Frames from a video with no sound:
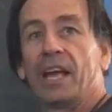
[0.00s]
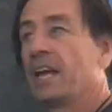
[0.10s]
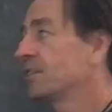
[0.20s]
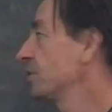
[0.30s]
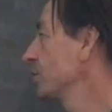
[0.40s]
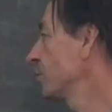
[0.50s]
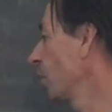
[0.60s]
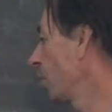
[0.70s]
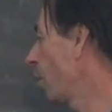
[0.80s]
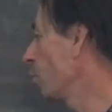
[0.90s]
It's a
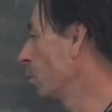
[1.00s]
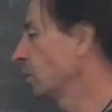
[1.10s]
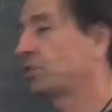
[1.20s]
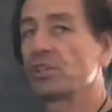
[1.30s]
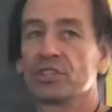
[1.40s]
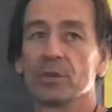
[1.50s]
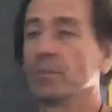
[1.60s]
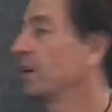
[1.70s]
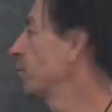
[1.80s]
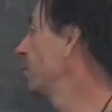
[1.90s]
solar hot water
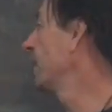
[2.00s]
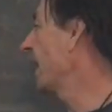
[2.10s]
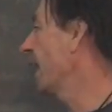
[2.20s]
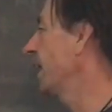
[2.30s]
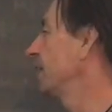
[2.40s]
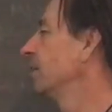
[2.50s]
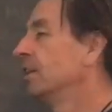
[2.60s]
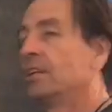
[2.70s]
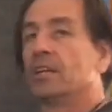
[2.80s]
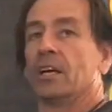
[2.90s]
system if we add
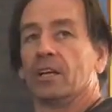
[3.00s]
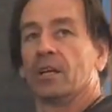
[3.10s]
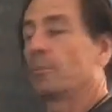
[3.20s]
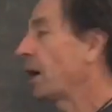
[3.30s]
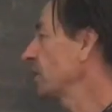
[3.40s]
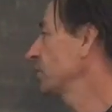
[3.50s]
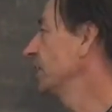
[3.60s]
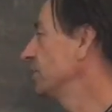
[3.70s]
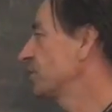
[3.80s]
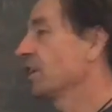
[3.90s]

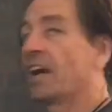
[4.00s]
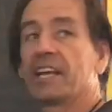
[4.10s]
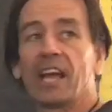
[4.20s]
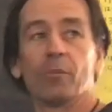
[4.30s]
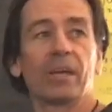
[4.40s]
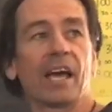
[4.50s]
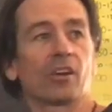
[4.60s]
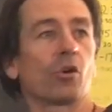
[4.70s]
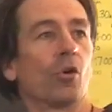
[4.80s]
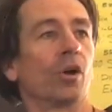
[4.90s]
partially insulate and we add
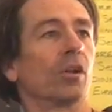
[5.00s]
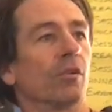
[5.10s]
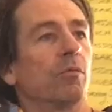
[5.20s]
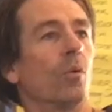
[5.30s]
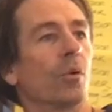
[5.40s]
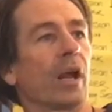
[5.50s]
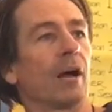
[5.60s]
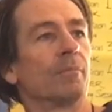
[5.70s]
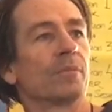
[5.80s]
a coil of water.